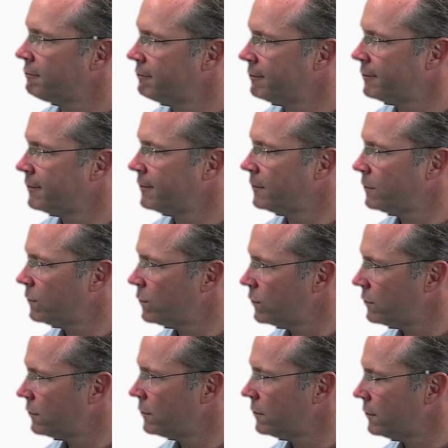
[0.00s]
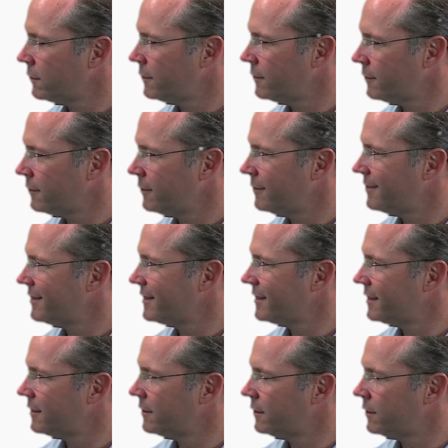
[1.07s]

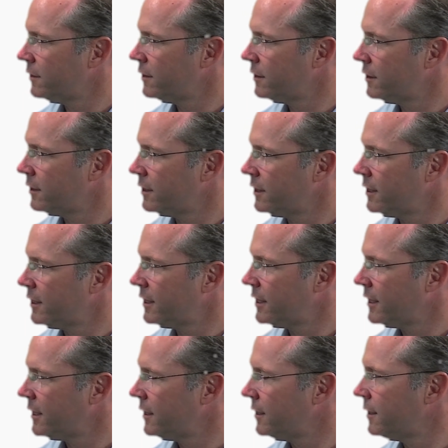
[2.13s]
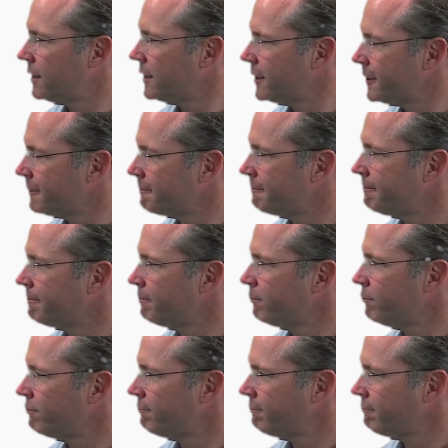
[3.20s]

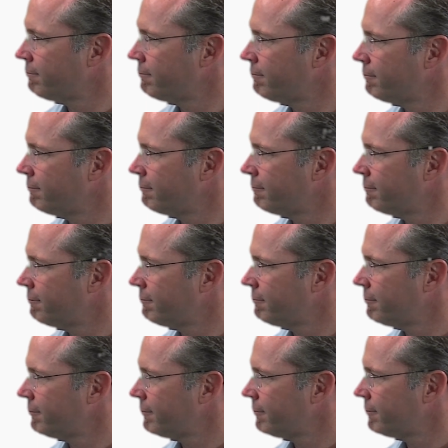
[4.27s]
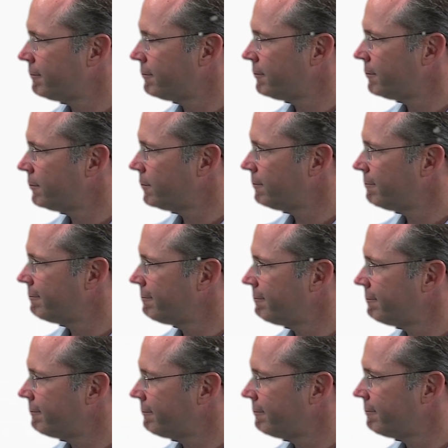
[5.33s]

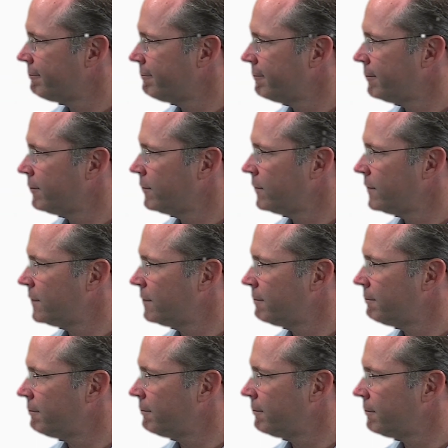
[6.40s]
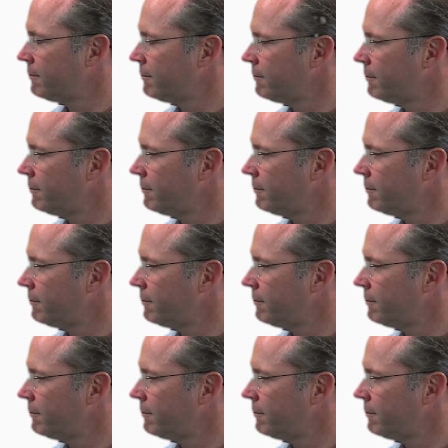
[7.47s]
[no speech]